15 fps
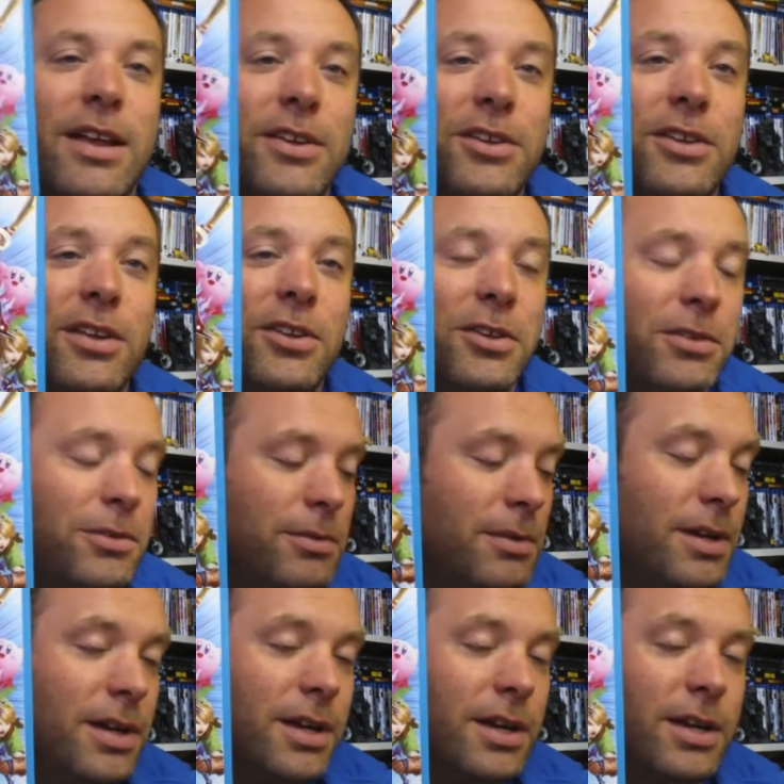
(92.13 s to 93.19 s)
that's
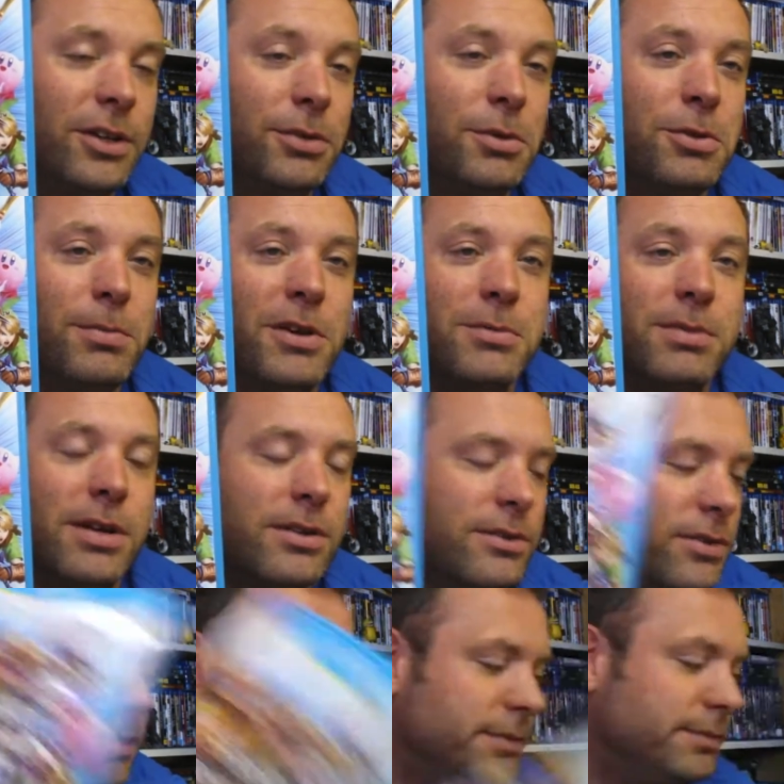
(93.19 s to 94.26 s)
Super Smash
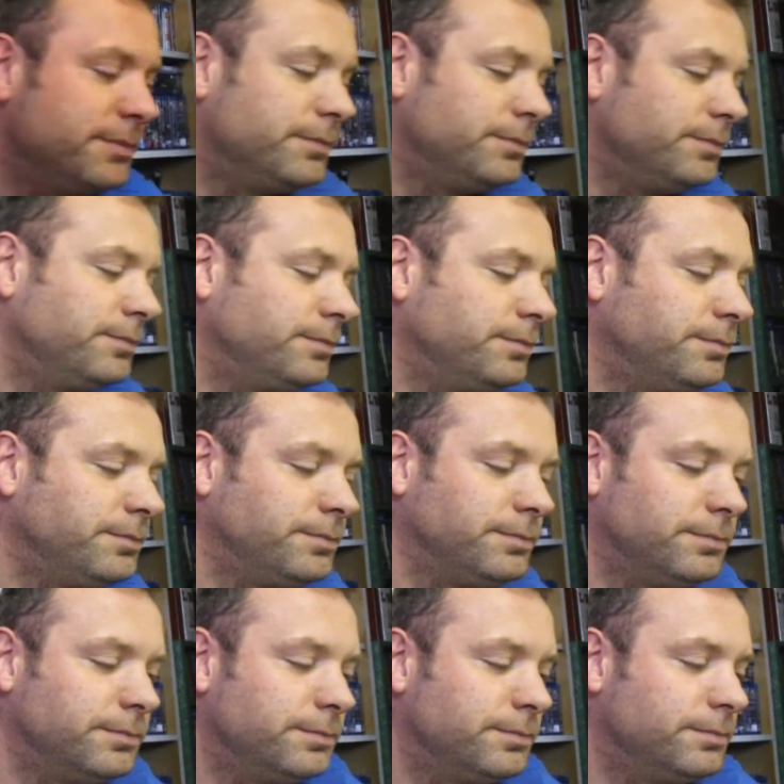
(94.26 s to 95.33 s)
Brothers.
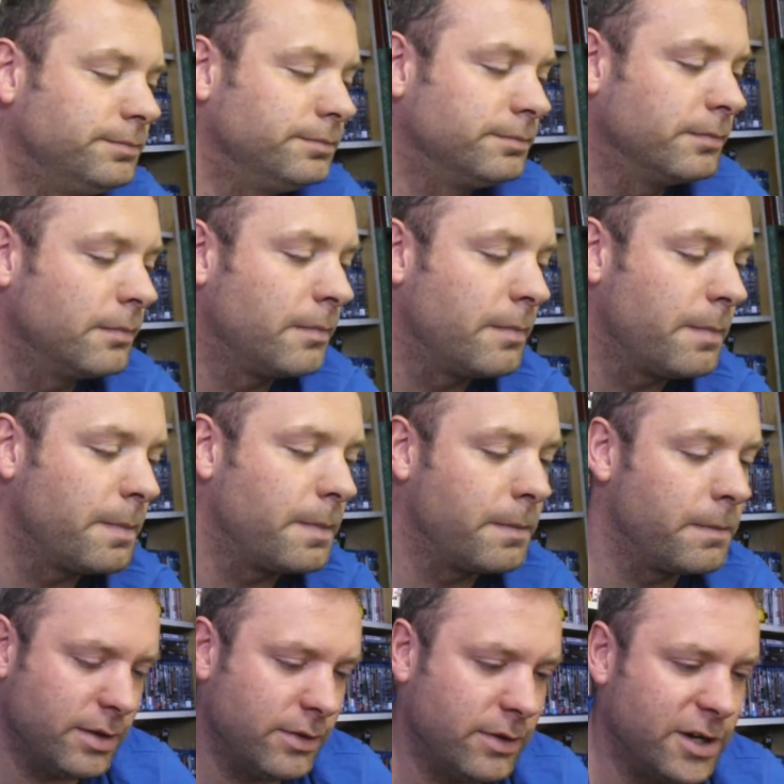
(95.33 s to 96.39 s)

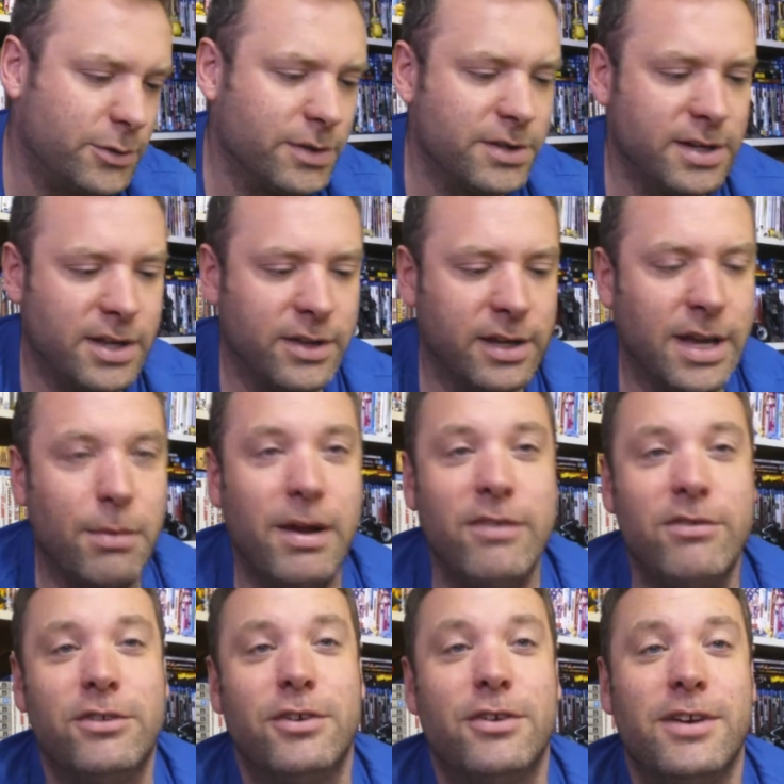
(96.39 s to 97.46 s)
The next one's another game I
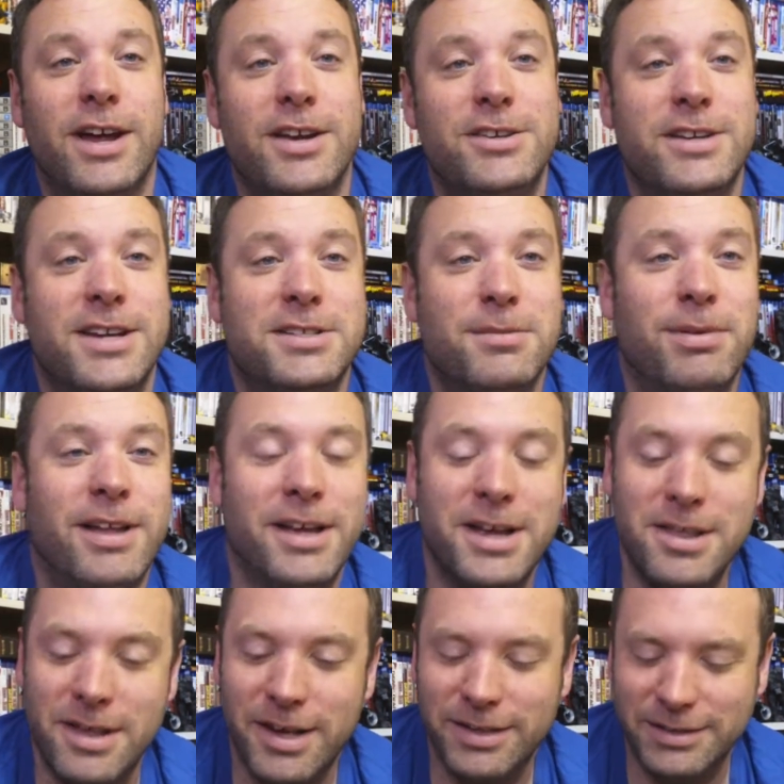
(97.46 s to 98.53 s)
haven't sort of had a chance to play
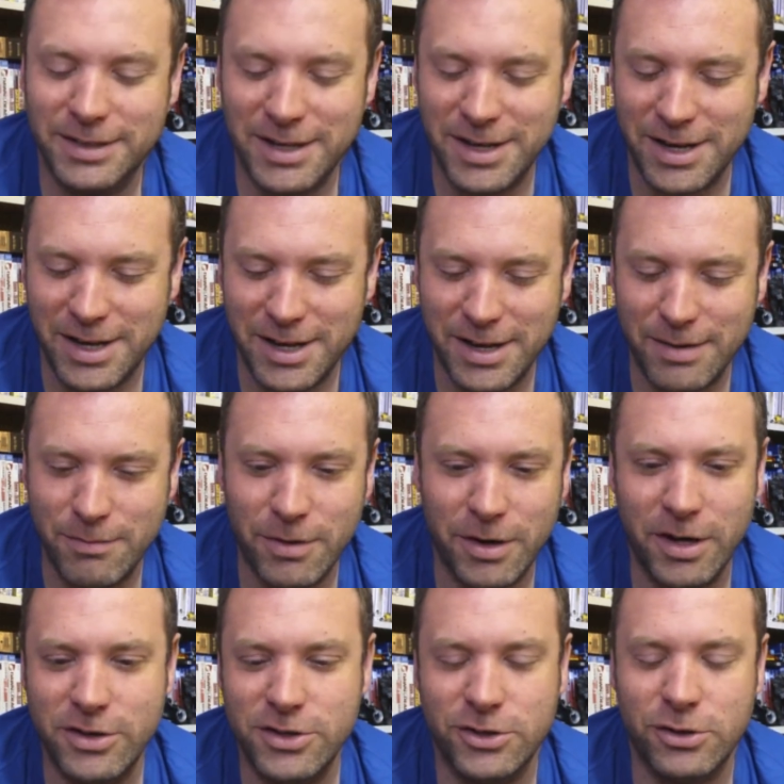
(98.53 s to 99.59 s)
either. I
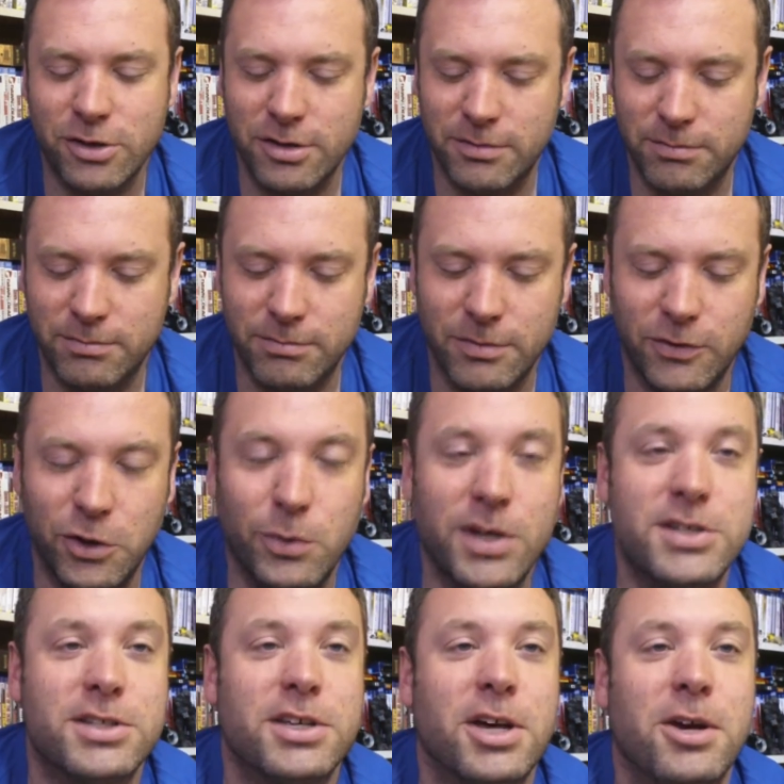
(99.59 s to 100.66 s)
only just got it a few
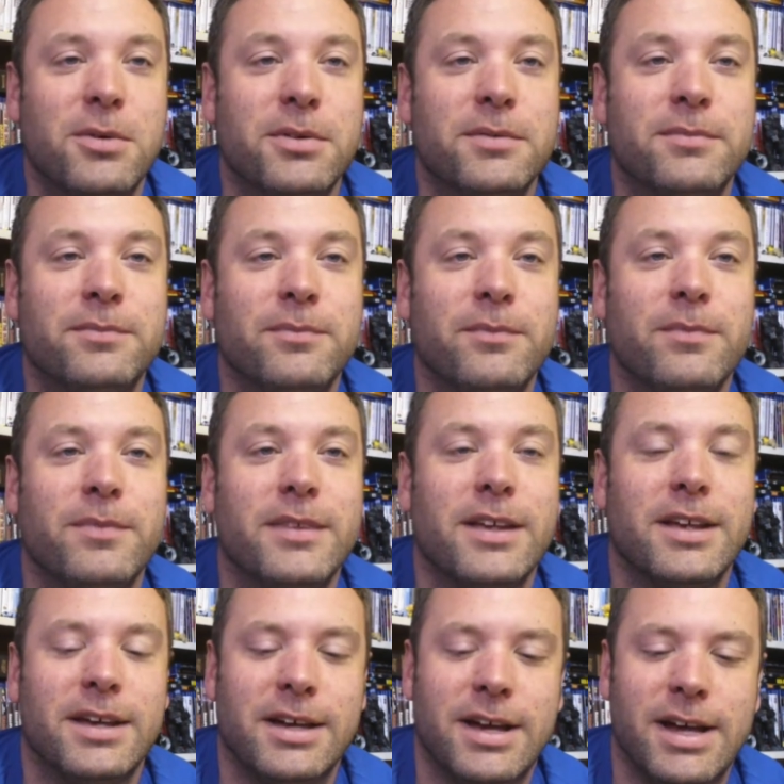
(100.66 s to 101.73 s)
weeks ago, and
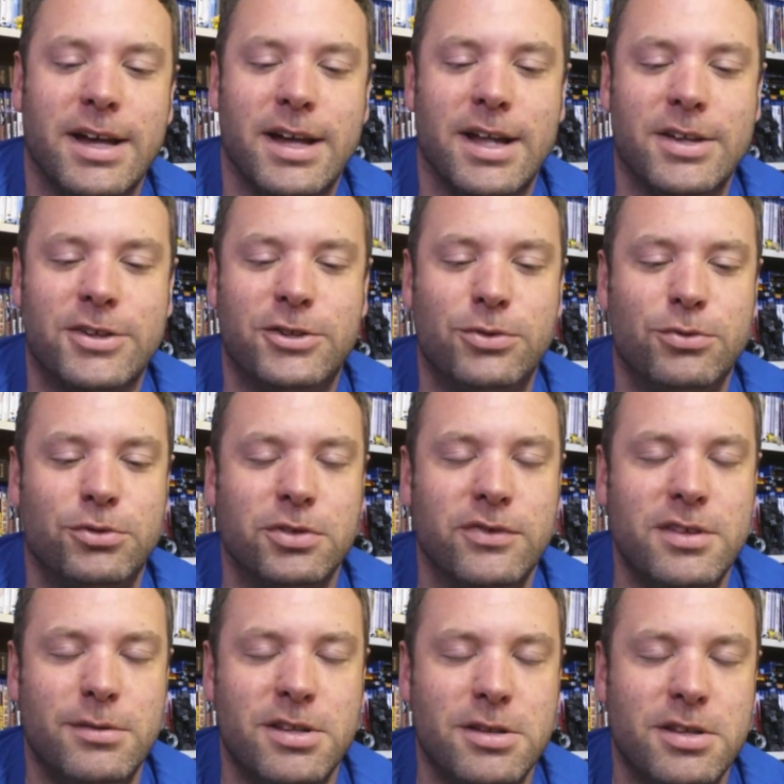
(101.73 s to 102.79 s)
it's still sort
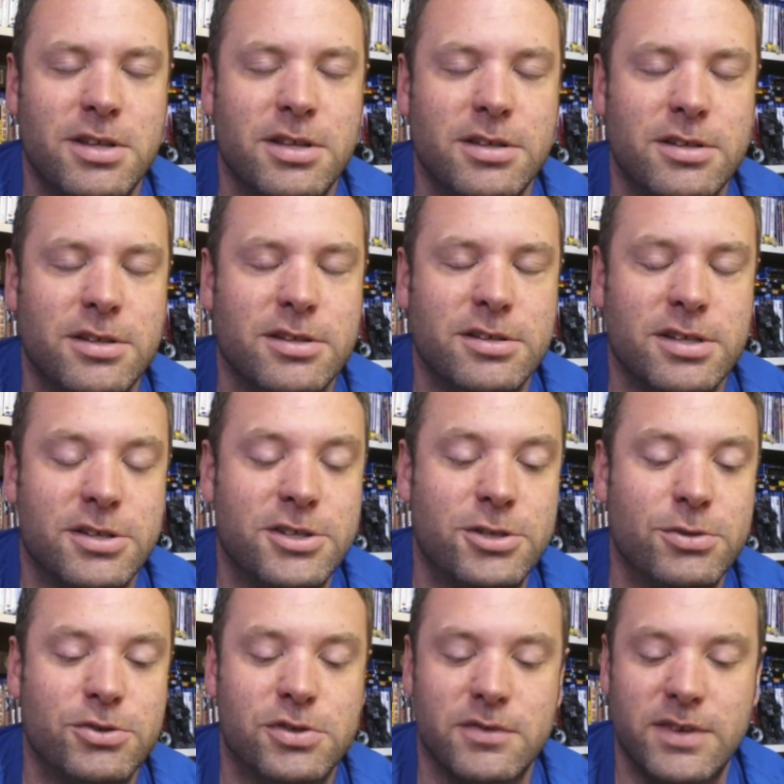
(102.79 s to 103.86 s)

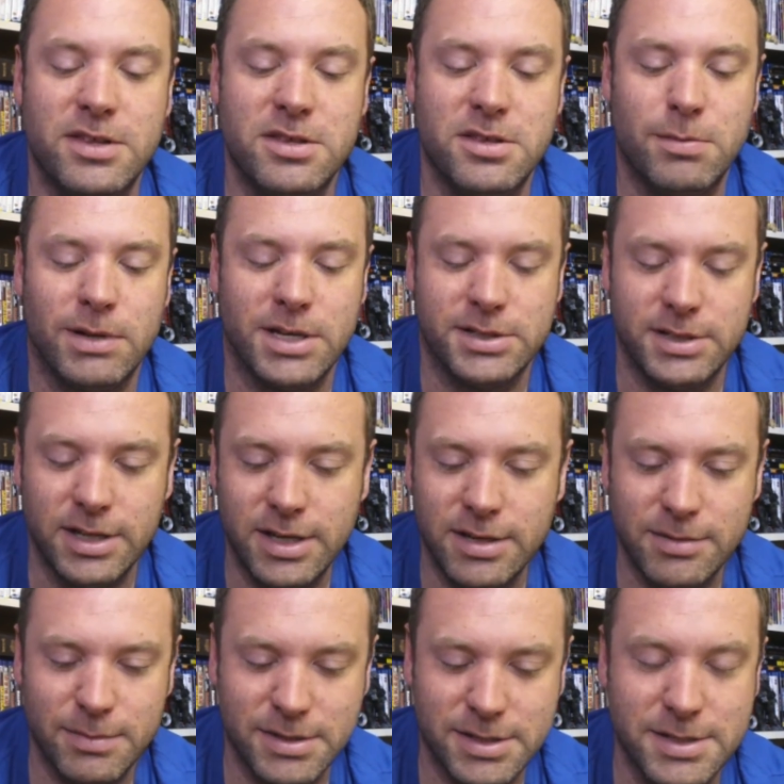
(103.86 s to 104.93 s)
of in plastic.
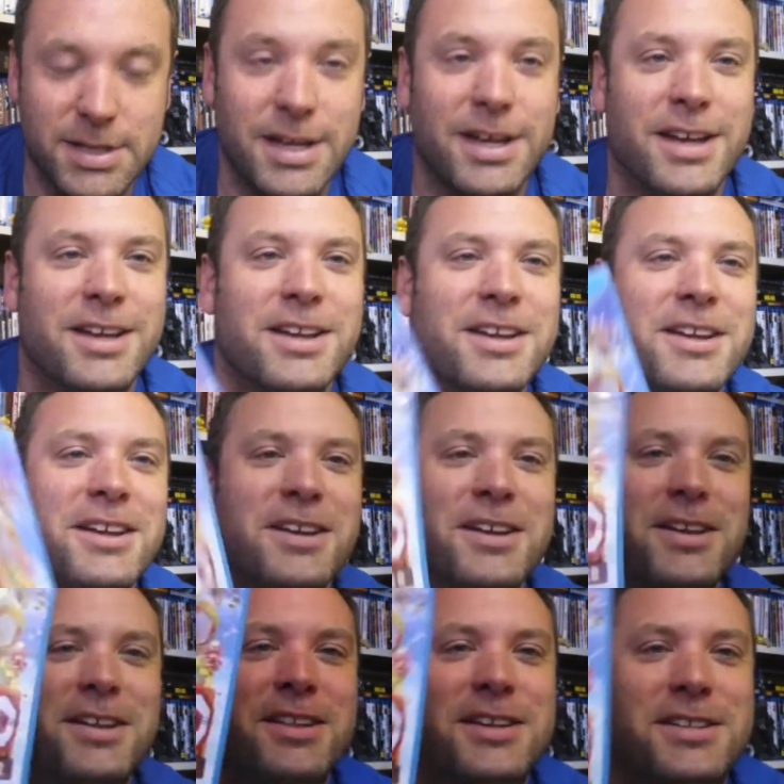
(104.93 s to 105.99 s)
But
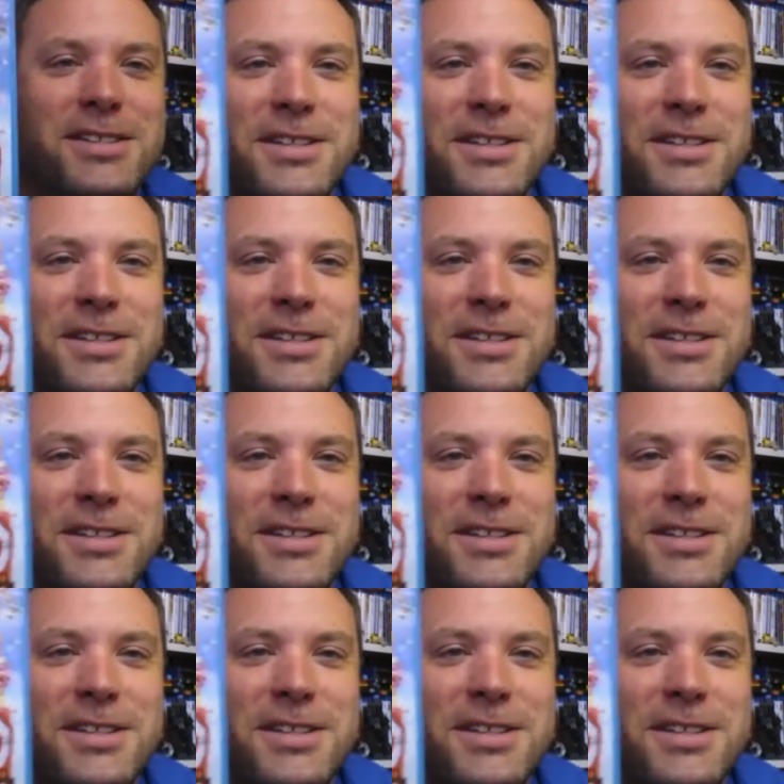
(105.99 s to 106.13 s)
that's